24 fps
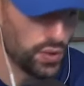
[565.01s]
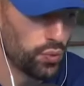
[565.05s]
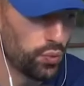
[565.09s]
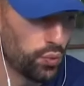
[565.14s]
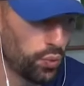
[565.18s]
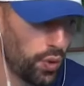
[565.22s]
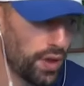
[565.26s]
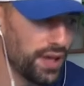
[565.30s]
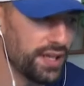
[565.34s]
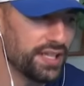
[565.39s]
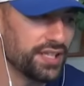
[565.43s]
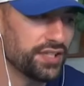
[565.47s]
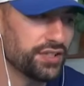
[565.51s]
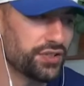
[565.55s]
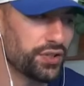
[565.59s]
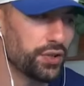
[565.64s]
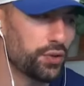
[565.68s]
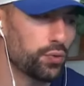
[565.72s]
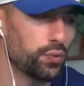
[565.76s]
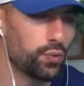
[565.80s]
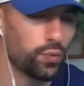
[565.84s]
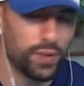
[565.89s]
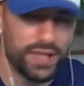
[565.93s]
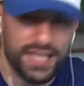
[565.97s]
What is
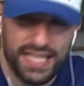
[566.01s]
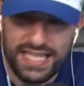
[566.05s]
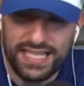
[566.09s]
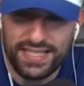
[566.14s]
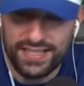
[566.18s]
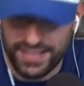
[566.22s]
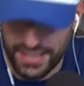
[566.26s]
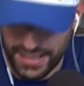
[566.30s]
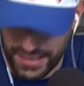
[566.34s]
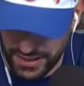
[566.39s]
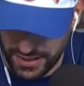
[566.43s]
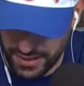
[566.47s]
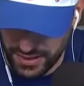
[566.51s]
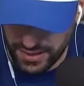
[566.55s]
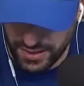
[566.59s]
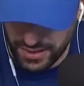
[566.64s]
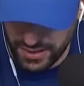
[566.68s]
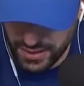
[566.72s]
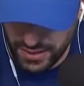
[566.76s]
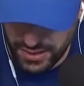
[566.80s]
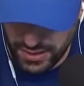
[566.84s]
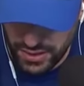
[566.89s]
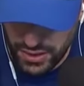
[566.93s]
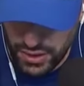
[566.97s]
the reason
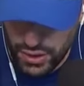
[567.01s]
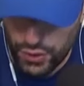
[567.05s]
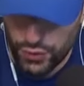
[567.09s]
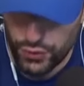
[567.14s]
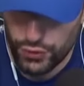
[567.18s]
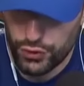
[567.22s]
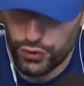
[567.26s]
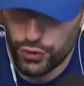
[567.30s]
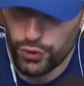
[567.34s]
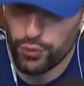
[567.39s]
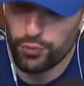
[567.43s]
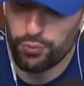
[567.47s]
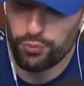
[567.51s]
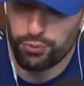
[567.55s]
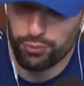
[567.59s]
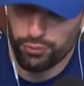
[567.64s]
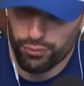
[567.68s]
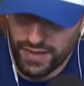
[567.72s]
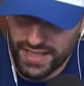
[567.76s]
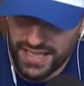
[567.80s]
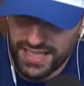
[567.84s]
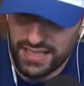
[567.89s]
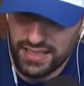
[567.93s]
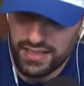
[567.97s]
to
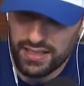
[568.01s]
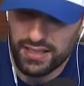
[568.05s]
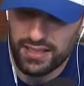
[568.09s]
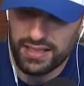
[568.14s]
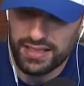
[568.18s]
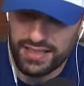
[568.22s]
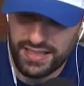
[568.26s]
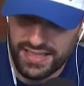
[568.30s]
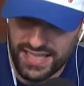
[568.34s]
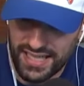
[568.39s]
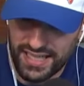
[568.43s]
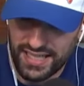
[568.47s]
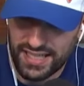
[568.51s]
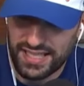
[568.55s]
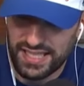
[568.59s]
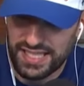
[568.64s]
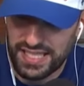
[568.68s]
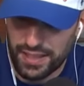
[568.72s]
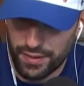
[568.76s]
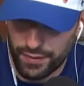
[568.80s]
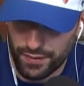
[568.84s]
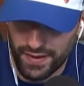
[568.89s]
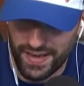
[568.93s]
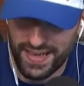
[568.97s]
bring Nick
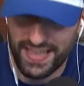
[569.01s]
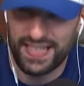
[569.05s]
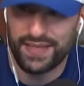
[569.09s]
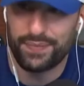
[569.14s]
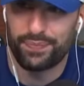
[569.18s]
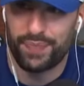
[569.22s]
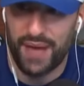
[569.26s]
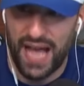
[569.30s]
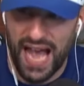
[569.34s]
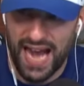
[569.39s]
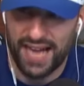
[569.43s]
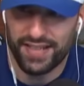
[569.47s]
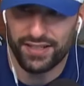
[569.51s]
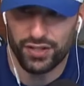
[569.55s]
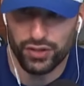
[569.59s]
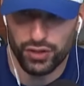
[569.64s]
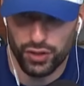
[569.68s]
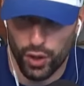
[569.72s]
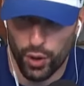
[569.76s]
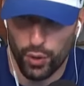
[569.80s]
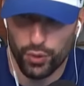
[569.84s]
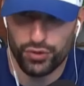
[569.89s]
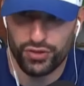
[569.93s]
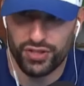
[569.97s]
Sirianni back to
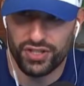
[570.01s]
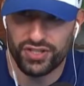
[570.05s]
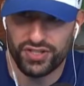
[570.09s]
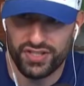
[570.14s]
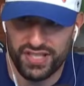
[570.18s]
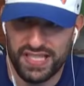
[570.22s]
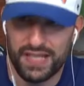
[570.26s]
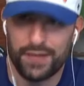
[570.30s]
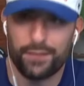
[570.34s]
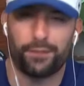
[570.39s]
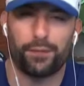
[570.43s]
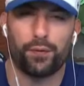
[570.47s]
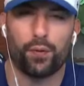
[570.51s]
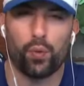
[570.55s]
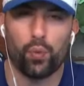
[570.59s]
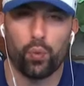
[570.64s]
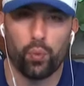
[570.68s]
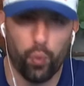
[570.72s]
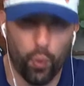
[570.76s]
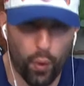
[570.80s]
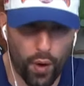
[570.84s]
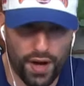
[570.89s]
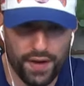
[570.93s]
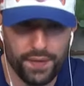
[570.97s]
coach this team for
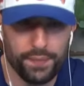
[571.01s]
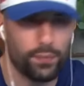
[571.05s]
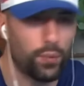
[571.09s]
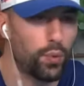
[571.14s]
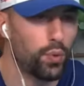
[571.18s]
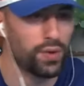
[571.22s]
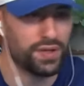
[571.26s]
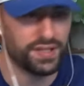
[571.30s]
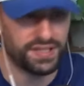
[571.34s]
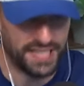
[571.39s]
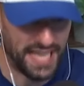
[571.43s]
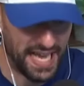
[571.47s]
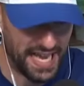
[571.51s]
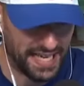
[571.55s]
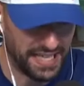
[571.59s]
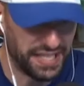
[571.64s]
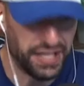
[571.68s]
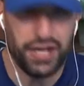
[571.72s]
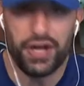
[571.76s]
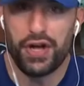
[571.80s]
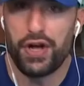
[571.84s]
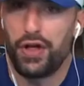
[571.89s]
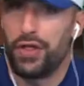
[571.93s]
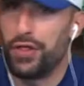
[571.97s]
one more
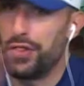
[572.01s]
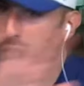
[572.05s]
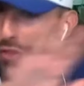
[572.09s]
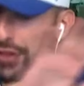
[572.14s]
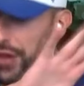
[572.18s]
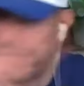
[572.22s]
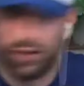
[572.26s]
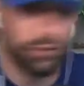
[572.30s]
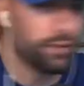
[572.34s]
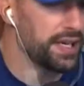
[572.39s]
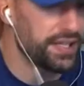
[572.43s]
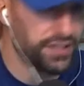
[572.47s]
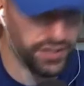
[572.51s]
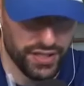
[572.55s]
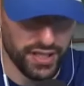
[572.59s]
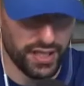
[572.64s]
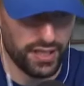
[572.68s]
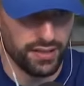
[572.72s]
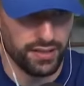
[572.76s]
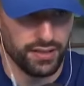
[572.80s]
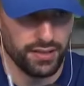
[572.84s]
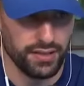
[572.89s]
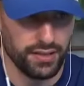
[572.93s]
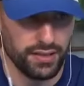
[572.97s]
day? There is
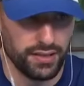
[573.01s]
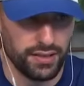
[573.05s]
none.